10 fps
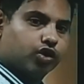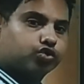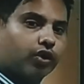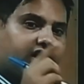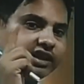
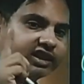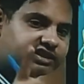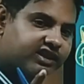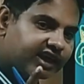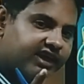So in
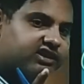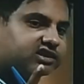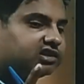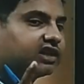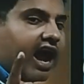this
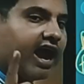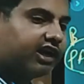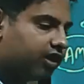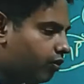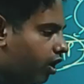case, the
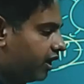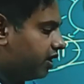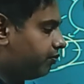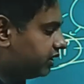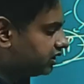
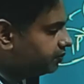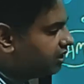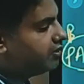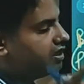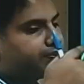antibody which
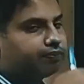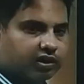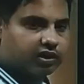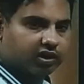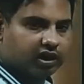will be
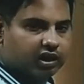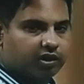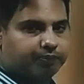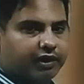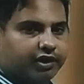
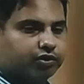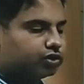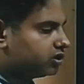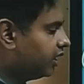produced